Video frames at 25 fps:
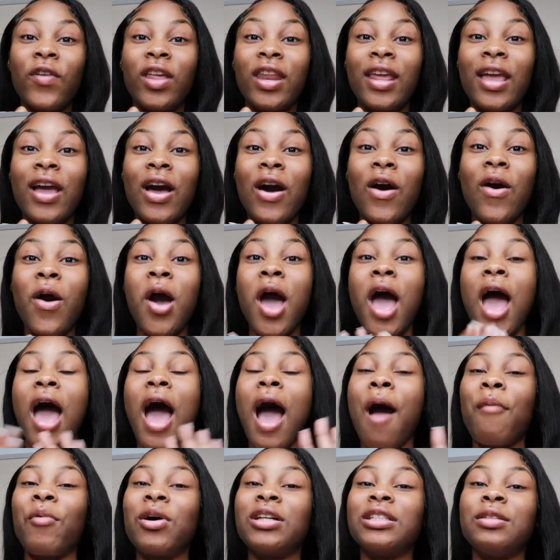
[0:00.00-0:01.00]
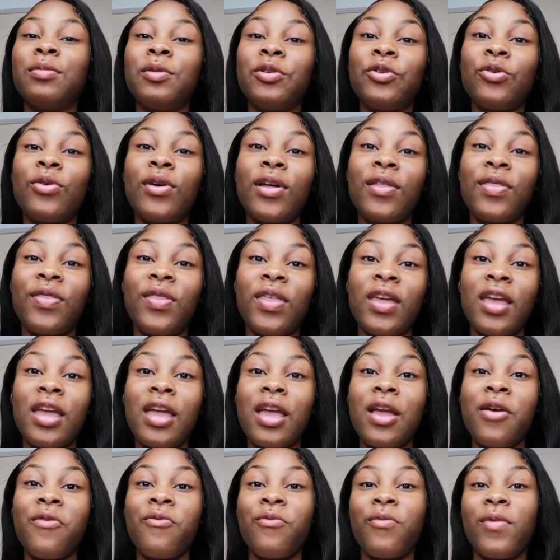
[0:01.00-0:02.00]
video, I'm going to be doing
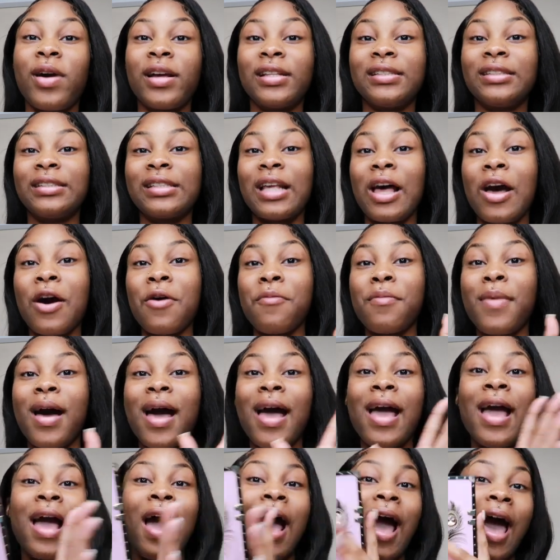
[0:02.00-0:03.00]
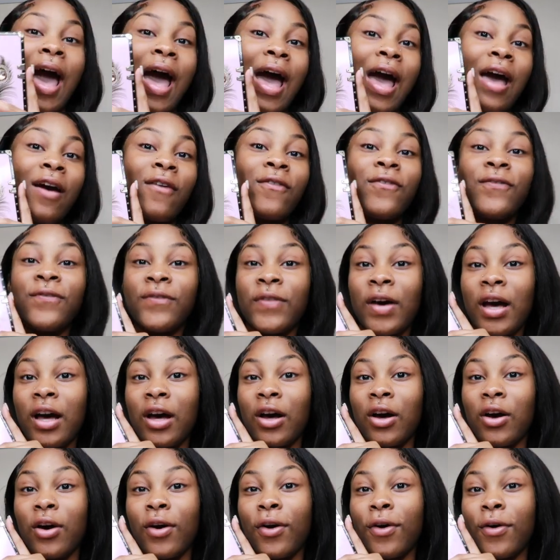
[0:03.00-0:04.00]
the what's on my
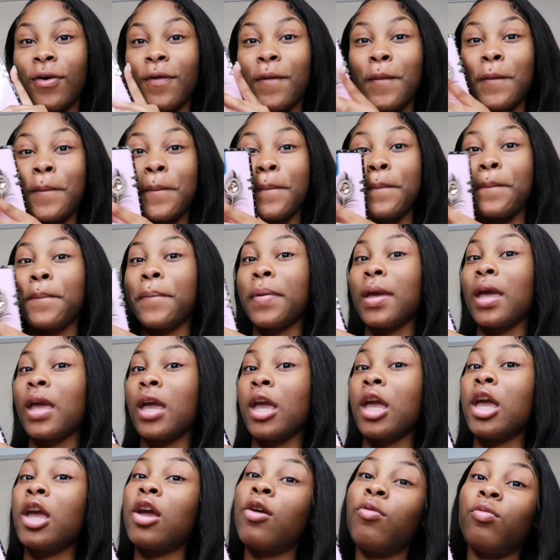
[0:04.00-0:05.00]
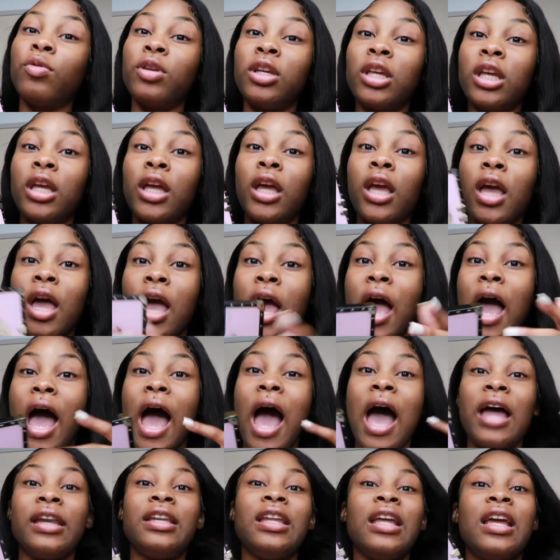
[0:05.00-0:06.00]
iPhone. Period.
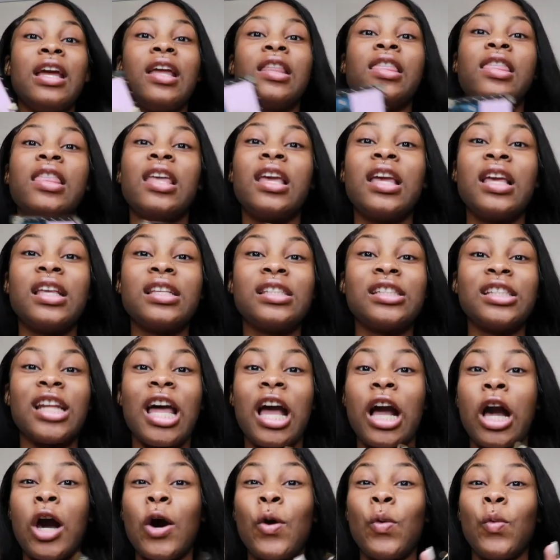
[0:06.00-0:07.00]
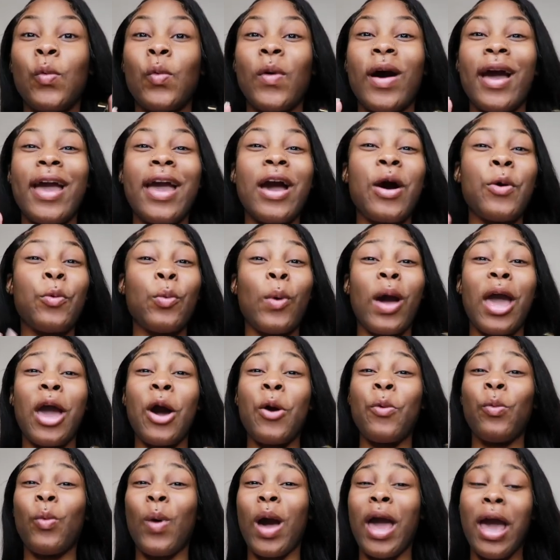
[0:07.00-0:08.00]
I did this like a while
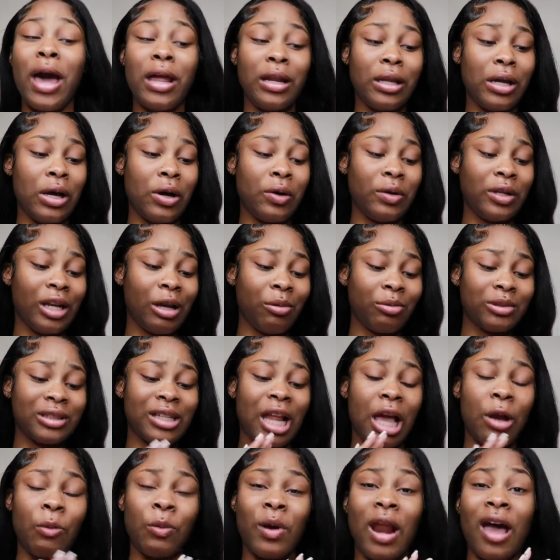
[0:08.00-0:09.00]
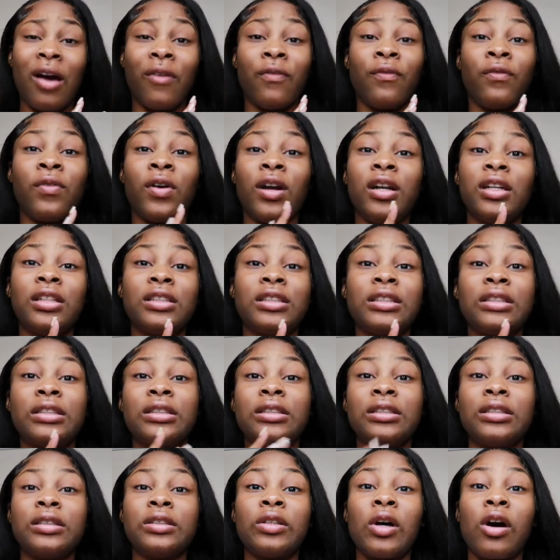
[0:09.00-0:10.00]
ago, and that was like when I first
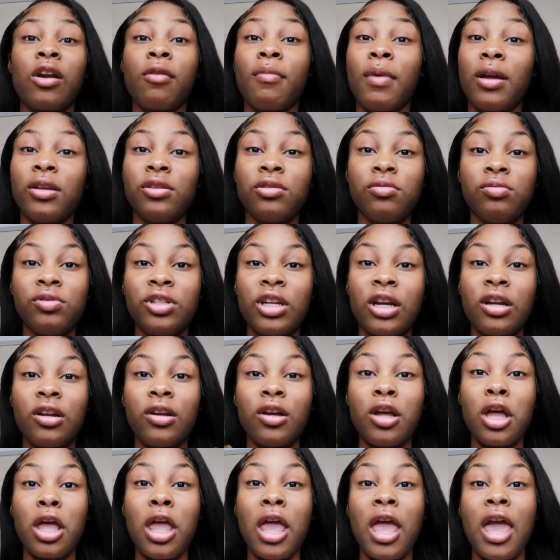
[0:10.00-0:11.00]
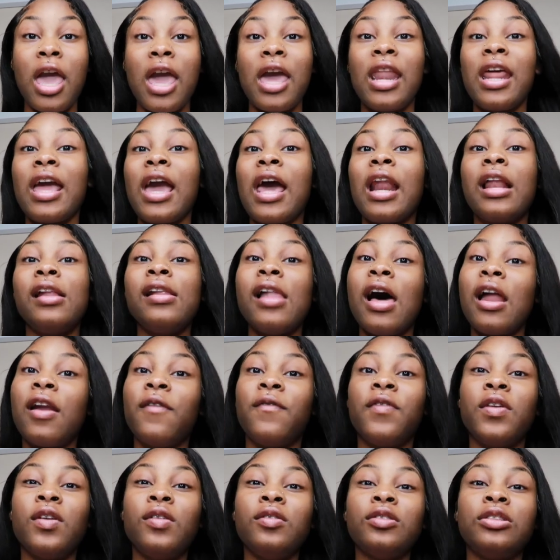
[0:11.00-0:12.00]
started my YouTube channel, and it had a lot
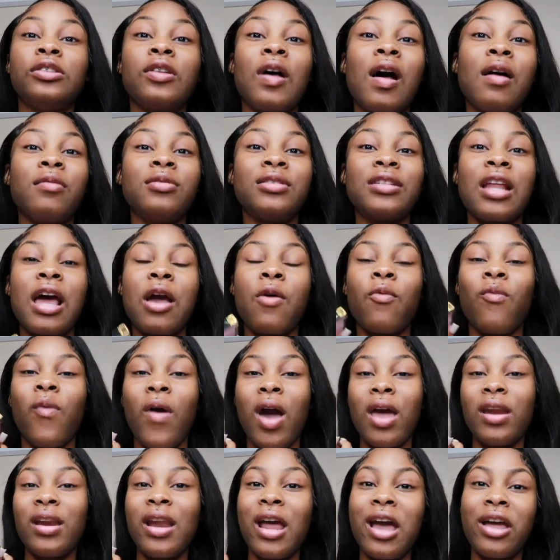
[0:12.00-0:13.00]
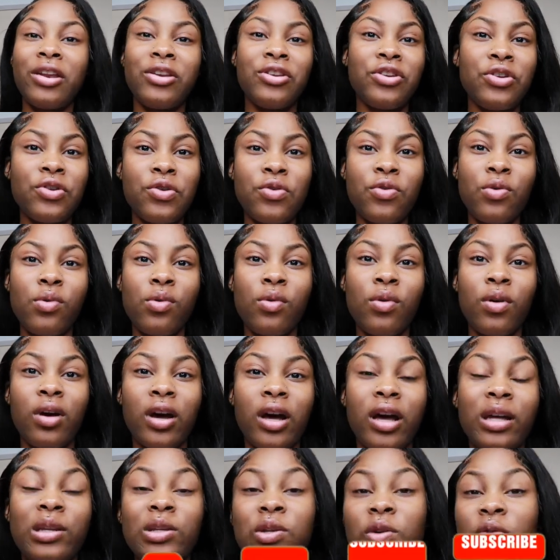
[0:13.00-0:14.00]
of views, so I was like, why not do
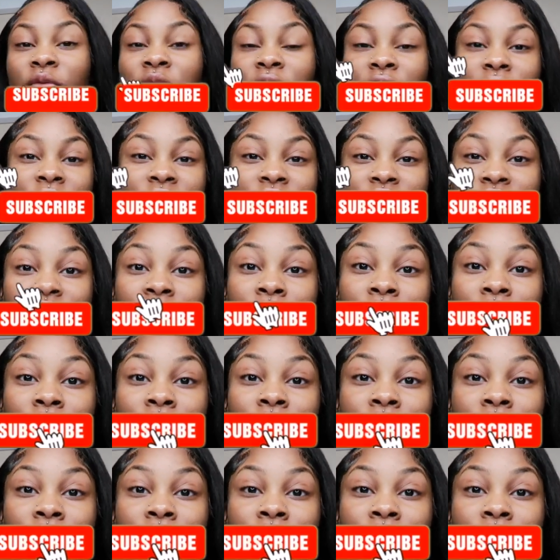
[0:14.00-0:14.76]
a new version?